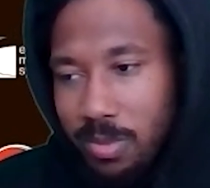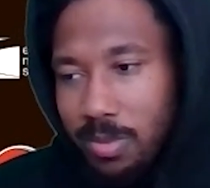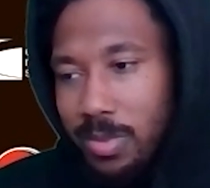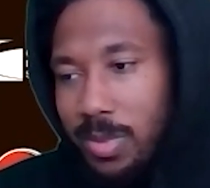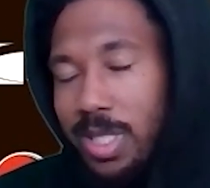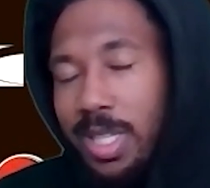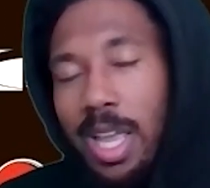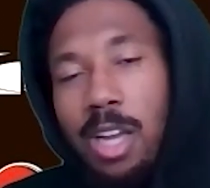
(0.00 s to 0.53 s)

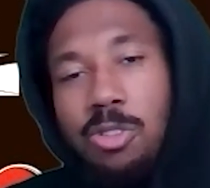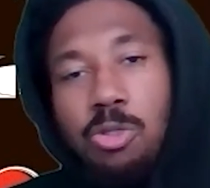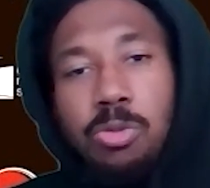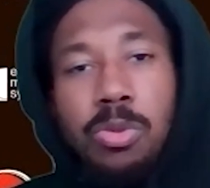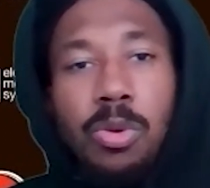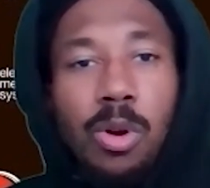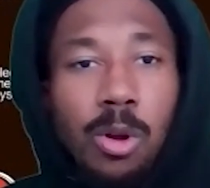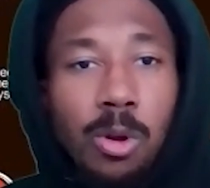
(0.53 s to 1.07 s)
scheduled
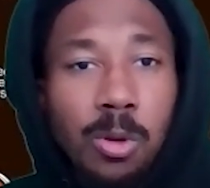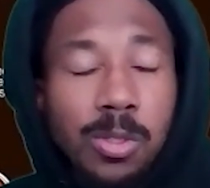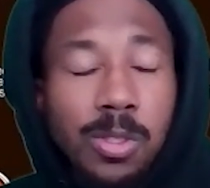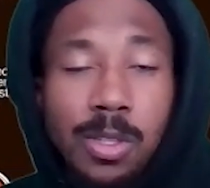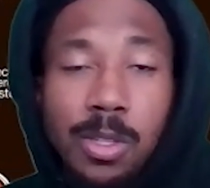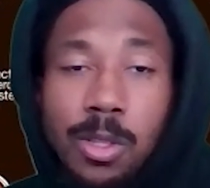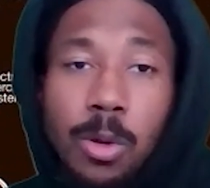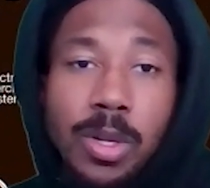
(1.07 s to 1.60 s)
throws, a
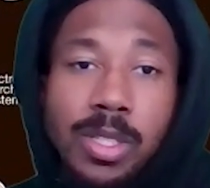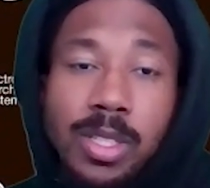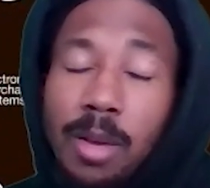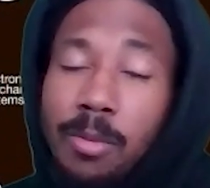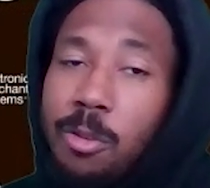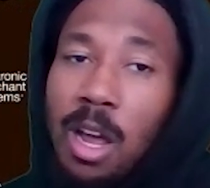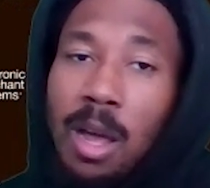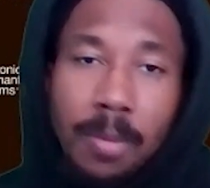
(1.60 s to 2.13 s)
three-step
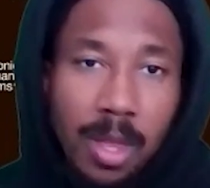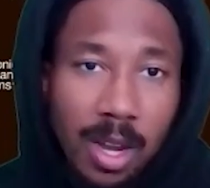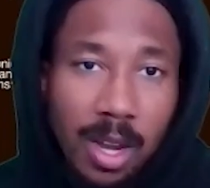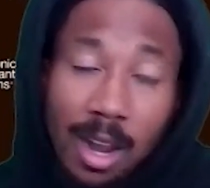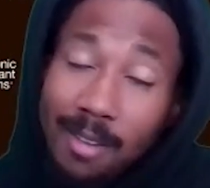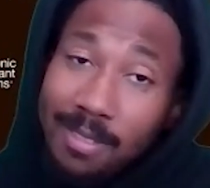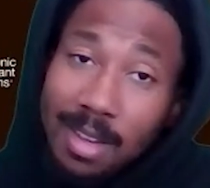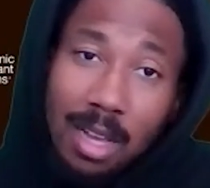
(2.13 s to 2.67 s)
drive, get it
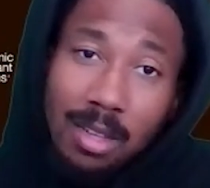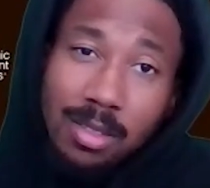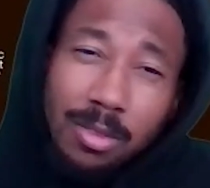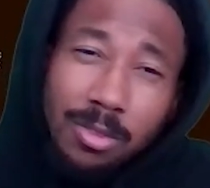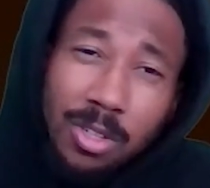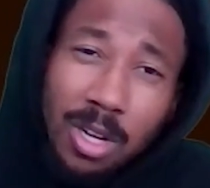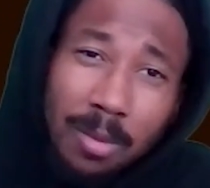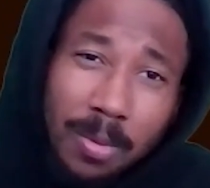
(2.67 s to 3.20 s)
out,
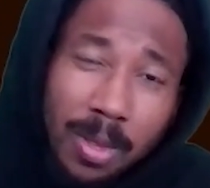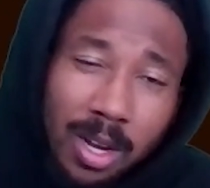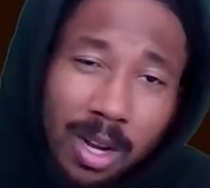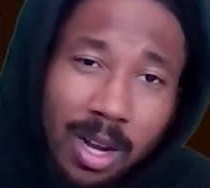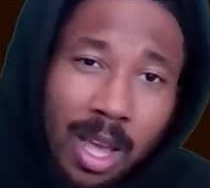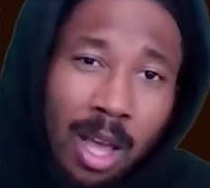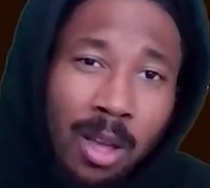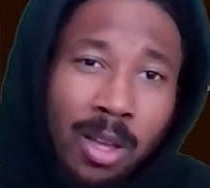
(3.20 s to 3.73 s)
five-step drive, get it out.